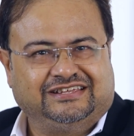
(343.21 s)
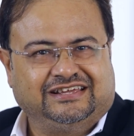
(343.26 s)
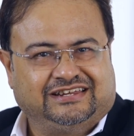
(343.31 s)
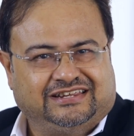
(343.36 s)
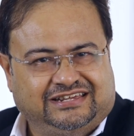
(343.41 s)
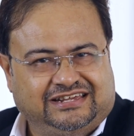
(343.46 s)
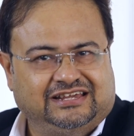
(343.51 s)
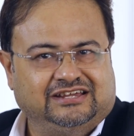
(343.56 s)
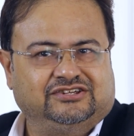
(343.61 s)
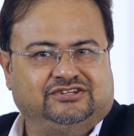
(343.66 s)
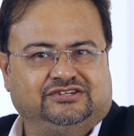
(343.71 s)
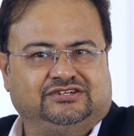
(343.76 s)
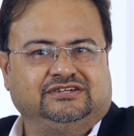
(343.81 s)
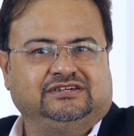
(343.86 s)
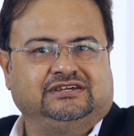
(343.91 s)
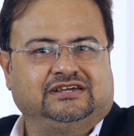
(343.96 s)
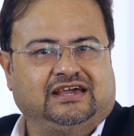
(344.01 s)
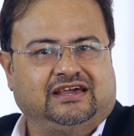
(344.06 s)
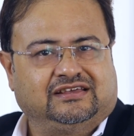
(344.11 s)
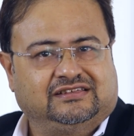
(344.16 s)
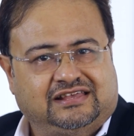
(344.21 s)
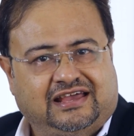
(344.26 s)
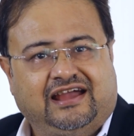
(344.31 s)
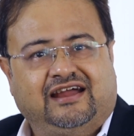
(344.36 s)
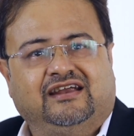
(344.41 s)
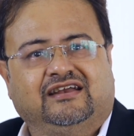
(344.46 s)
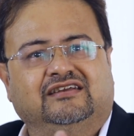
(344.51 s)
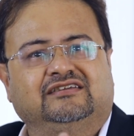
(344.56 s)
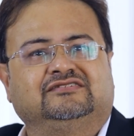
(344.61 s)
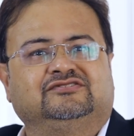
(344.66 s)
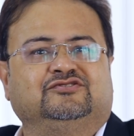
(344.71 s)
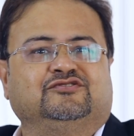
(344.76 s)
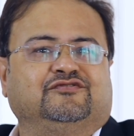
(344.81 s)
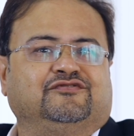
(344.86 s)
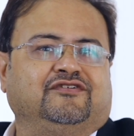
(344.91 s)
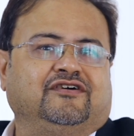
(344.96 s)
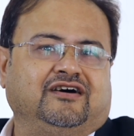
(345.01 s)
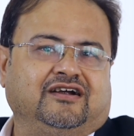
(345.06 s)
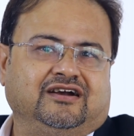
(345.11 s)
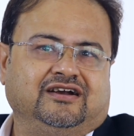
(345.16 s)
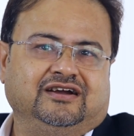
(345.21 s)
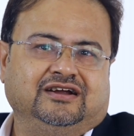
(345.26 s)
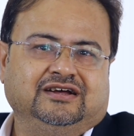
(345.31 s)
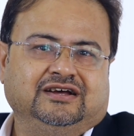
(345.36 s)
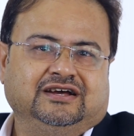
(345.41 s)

that he or she has had so far.